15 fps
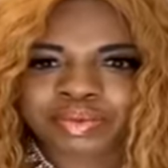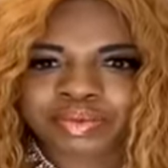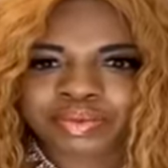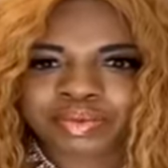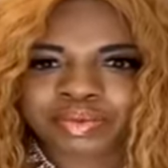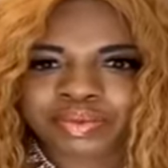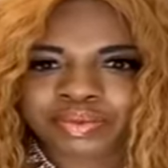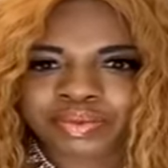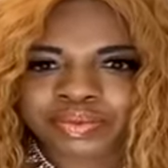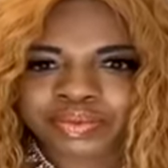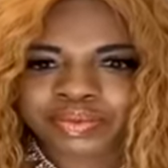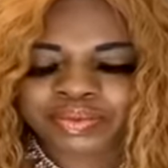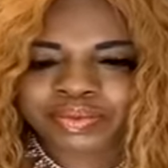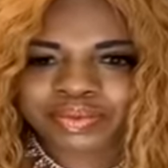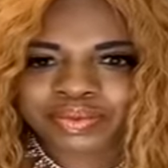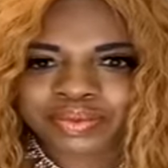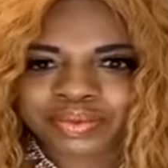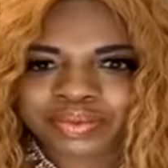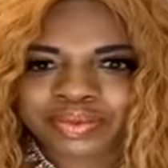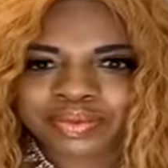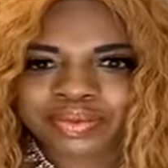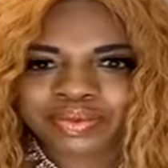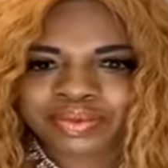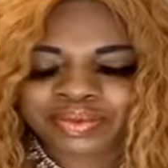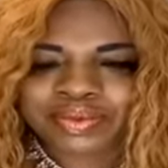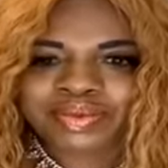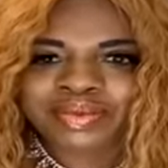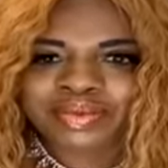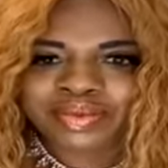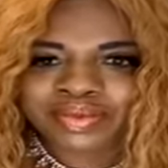
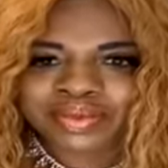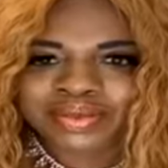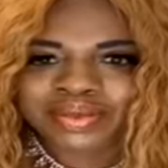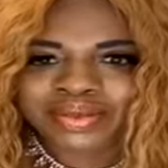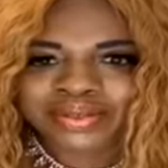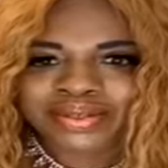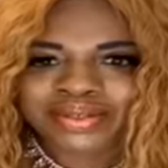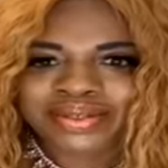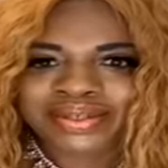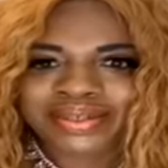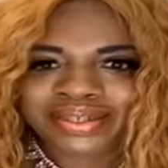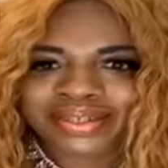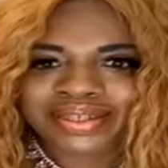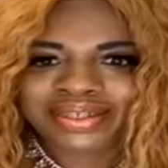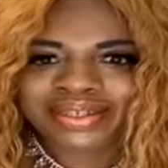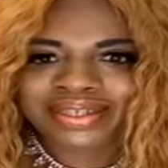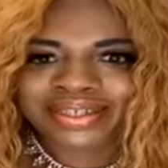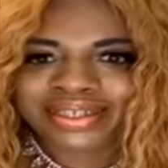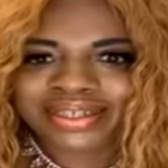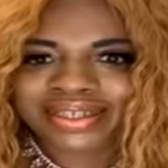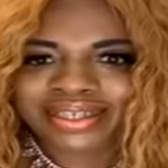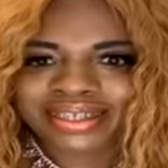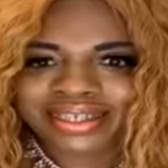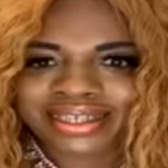This person isn't speaking.